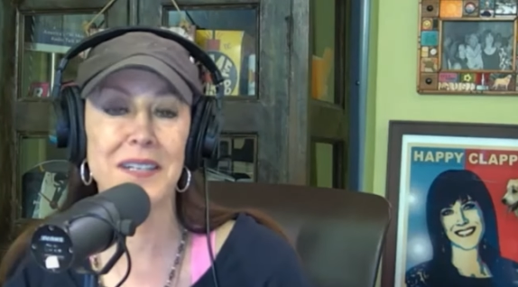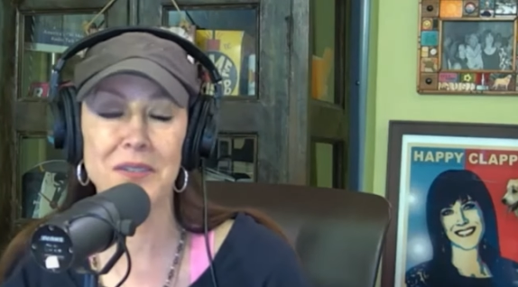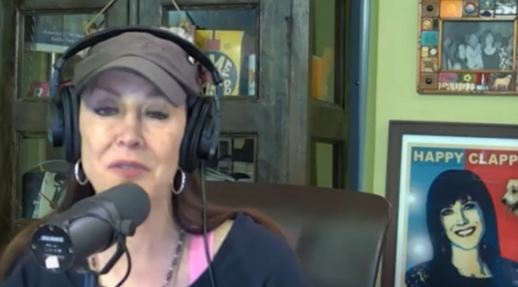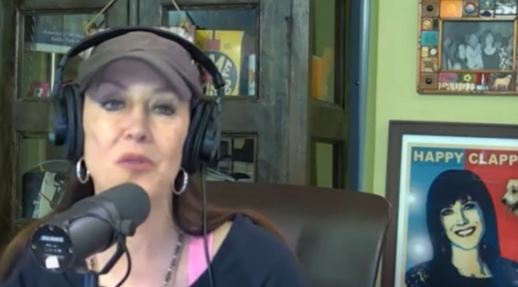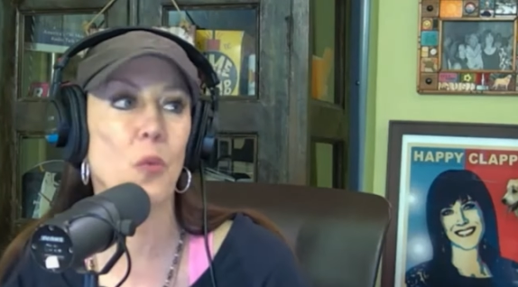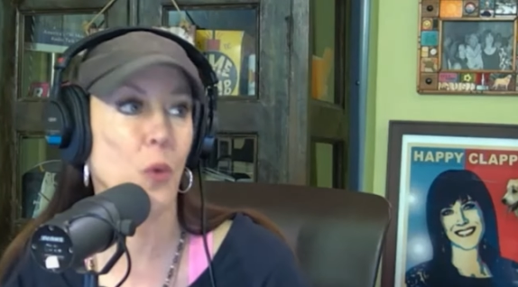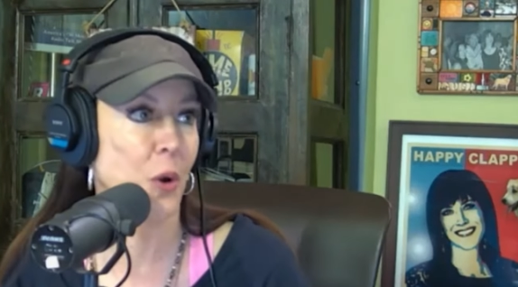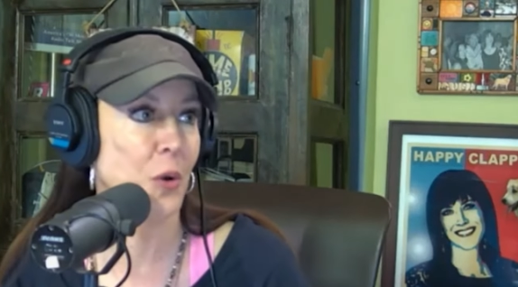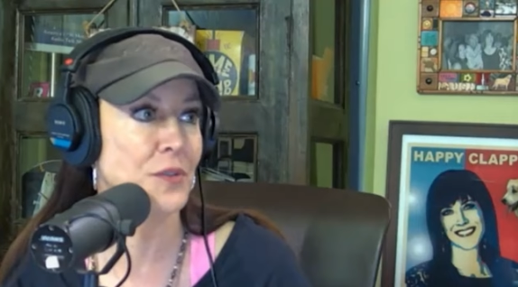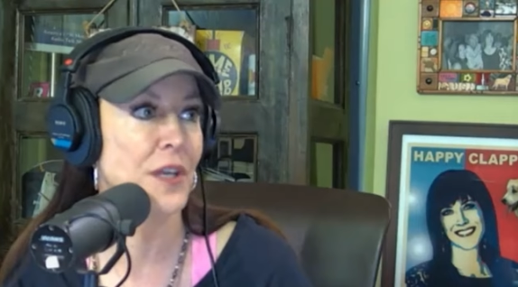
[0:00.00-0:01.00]
Speaker 1: and to the
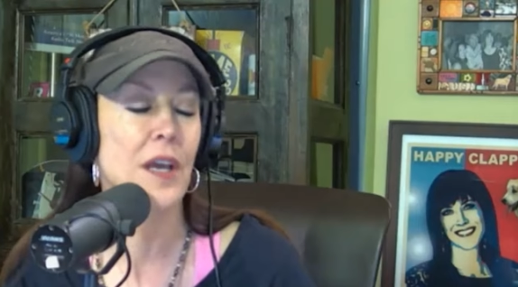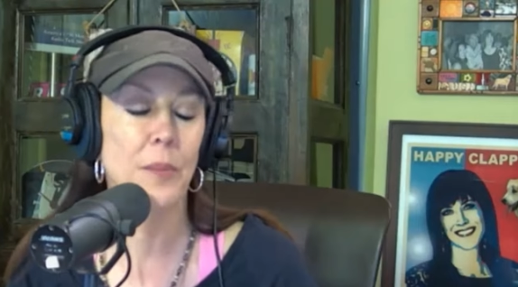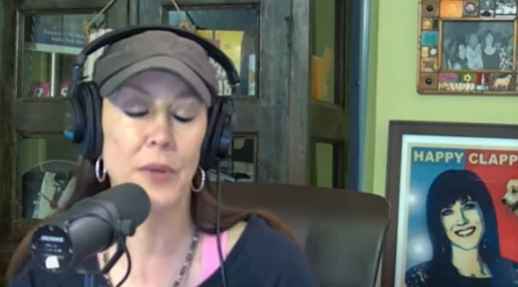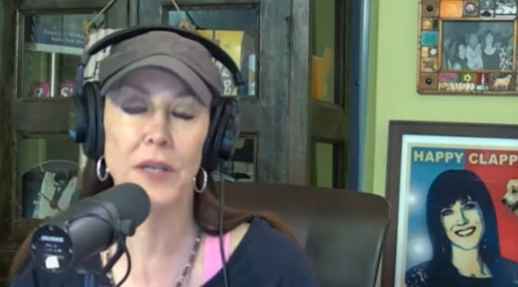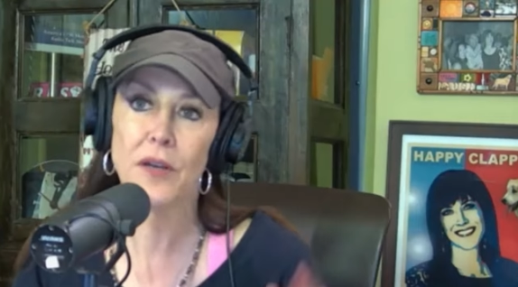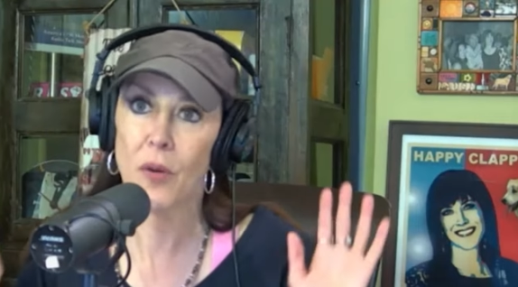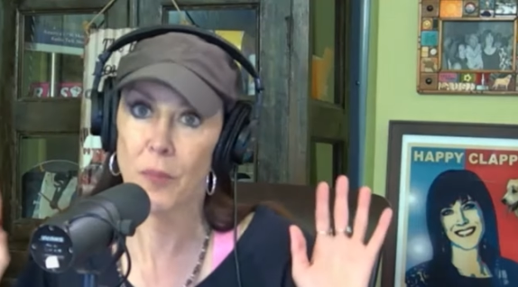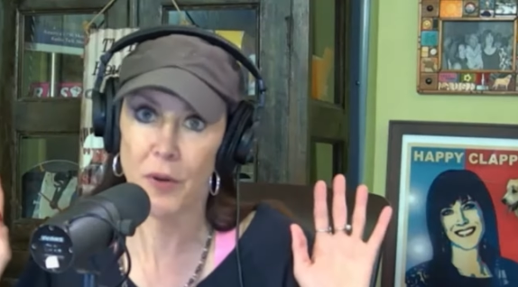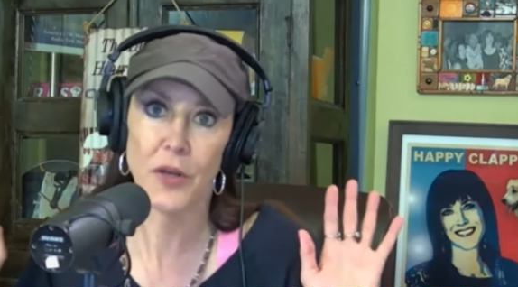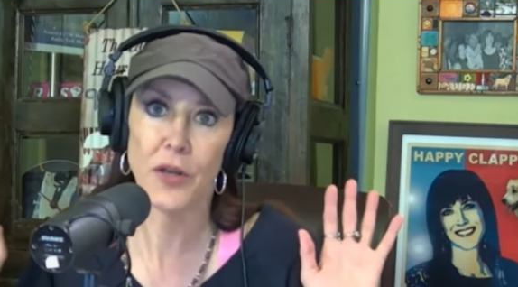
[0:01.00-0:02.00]
world. But you
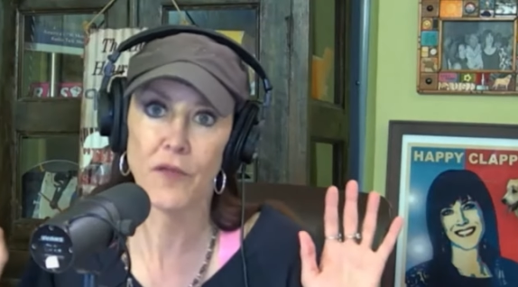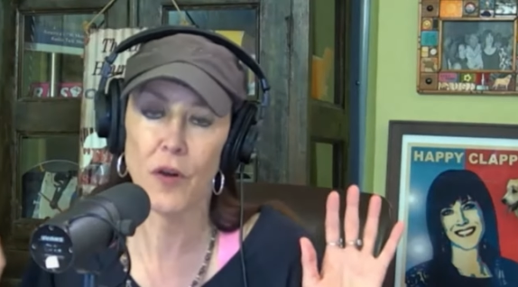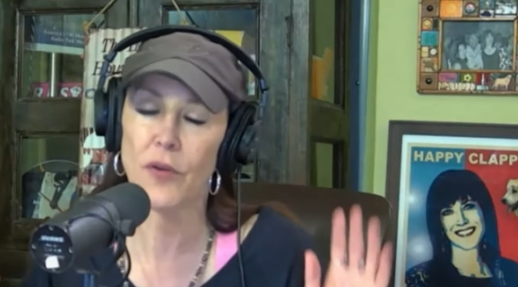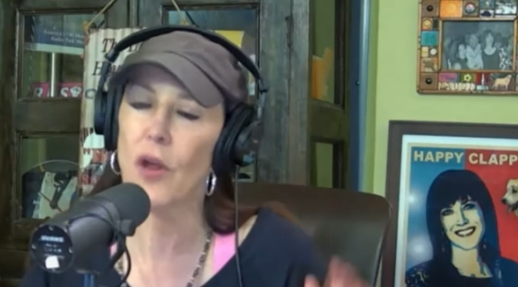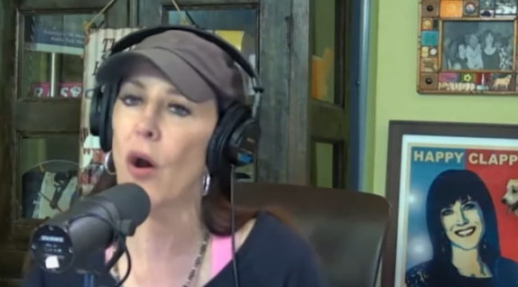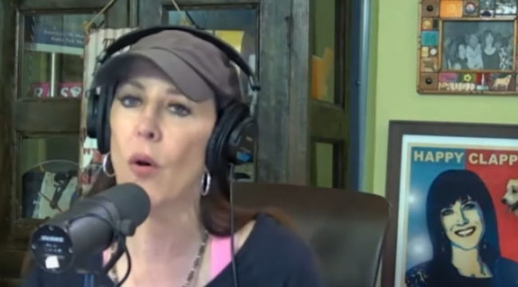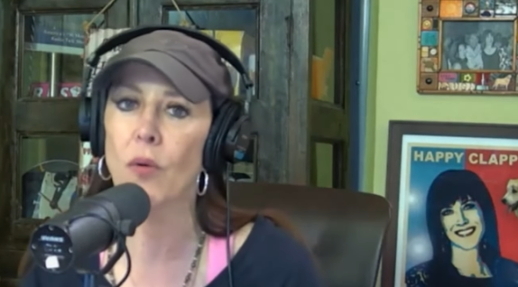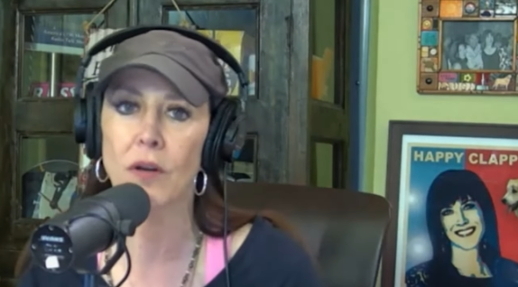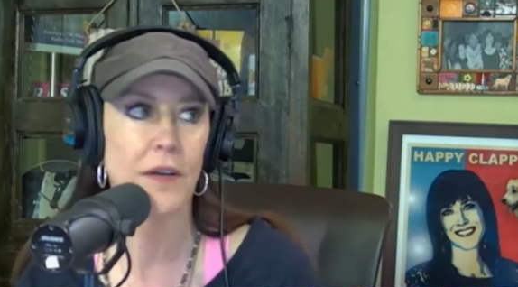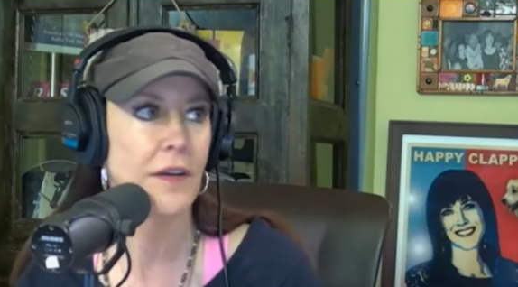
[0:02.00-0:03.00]
know, are you going to vote? No,
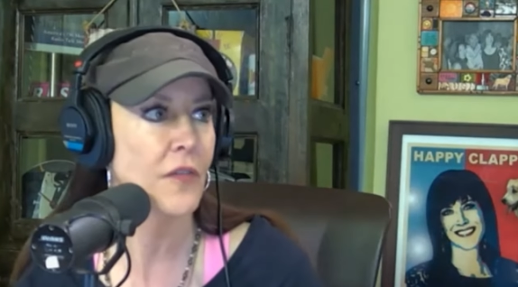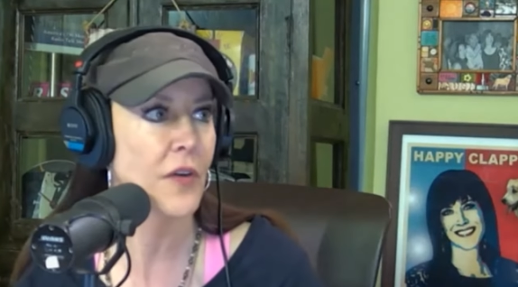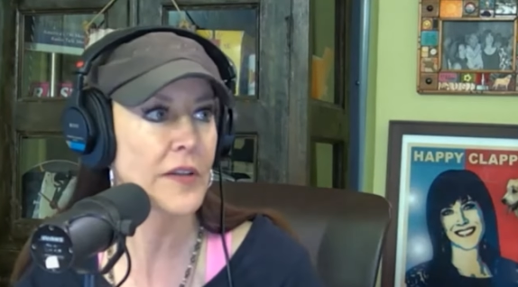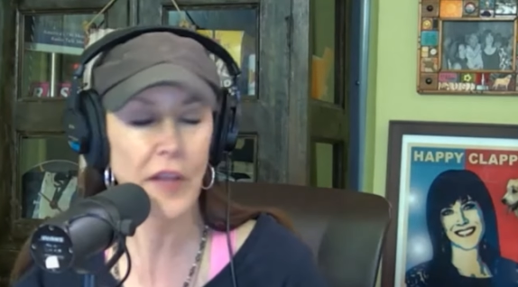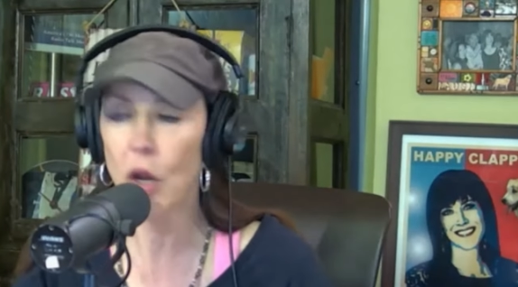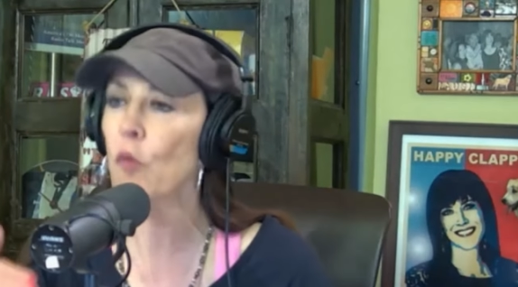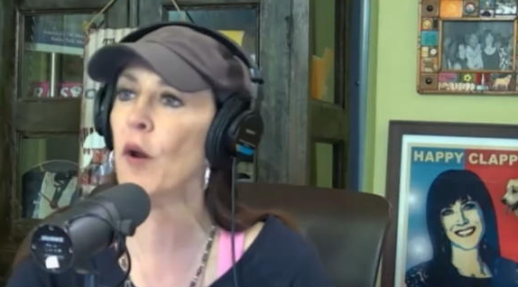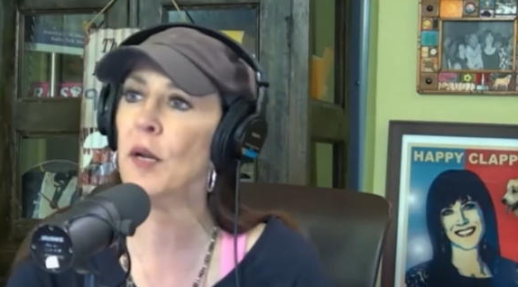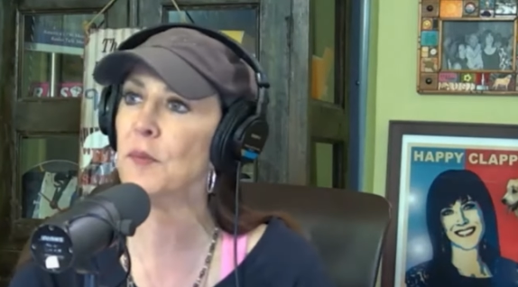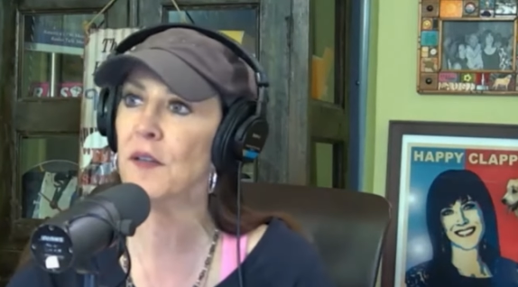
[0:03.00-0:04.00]
right? They go
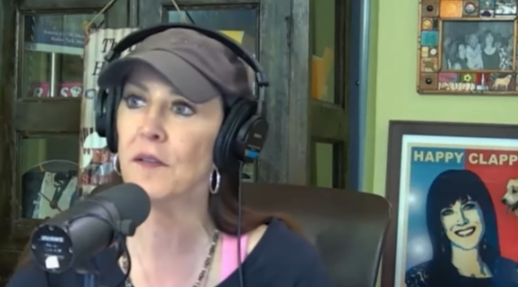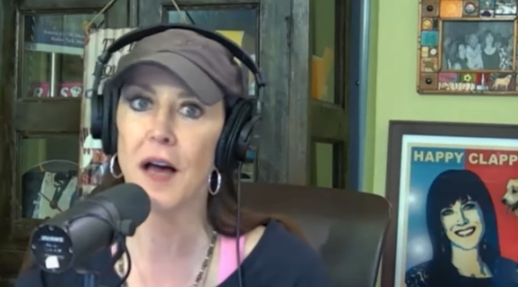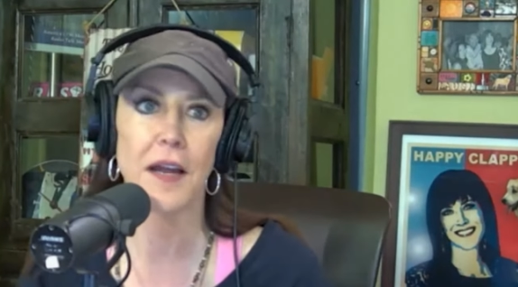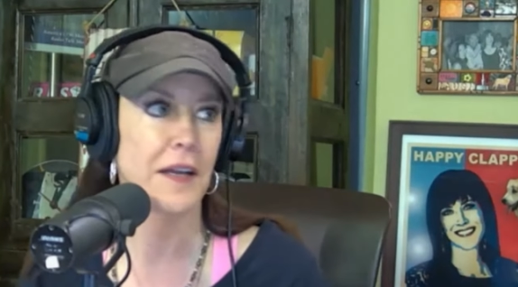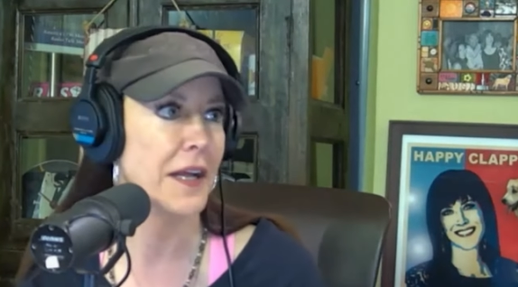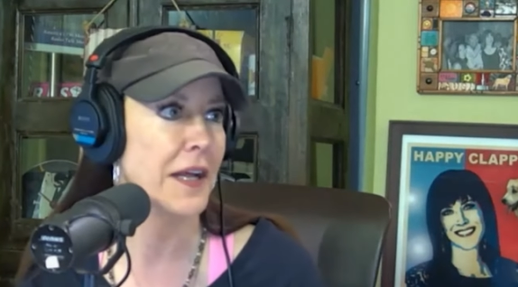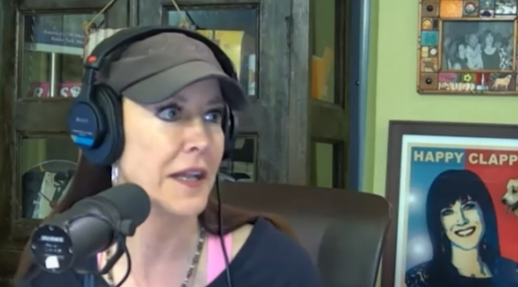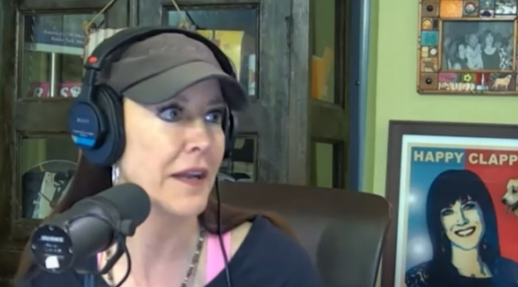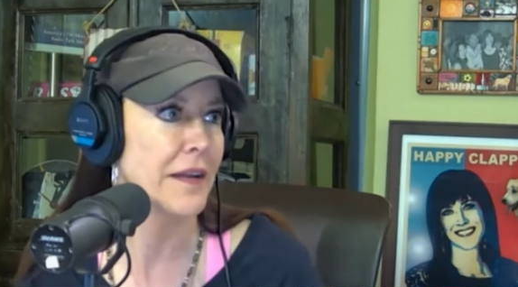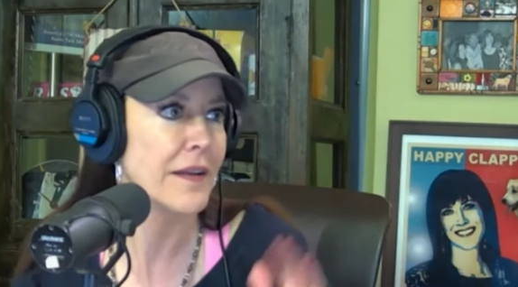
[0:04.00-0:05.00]
right up to the line, and
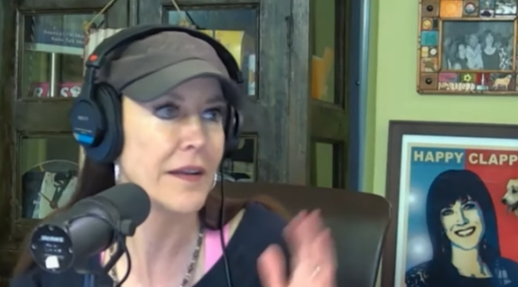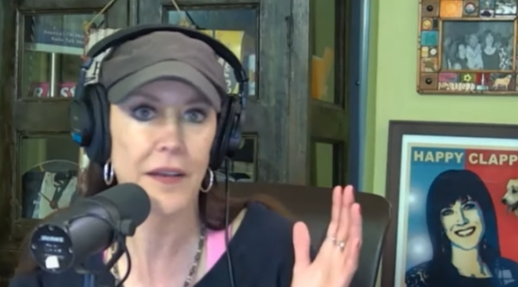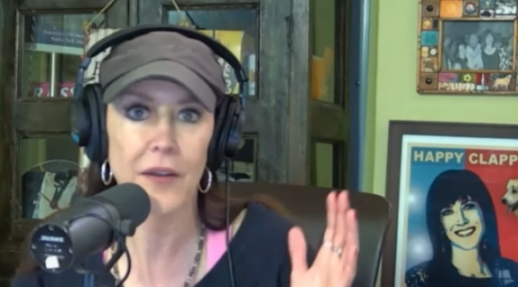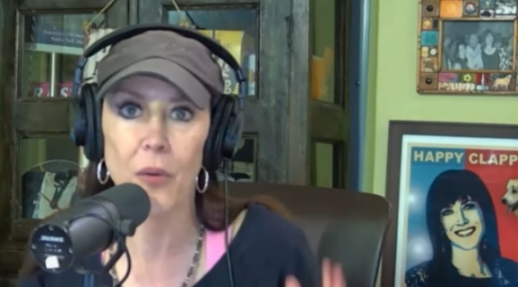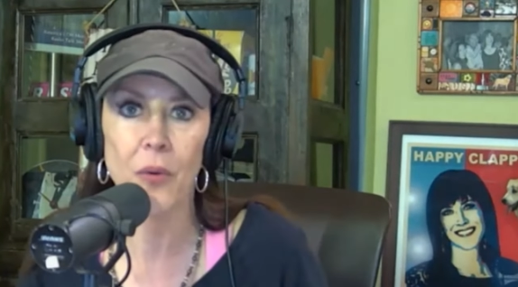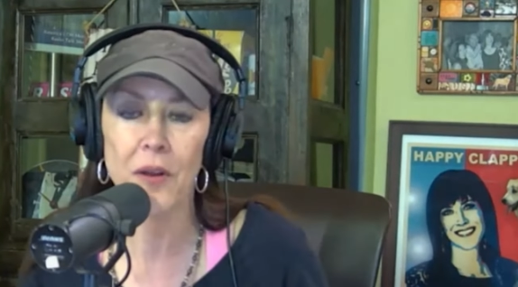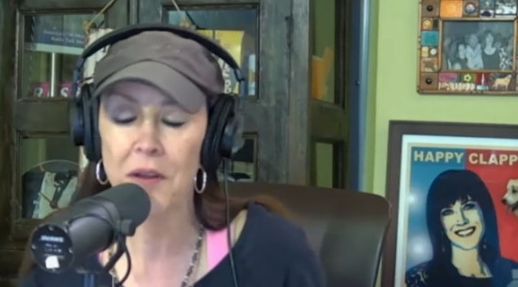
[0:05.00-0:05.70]
then you know,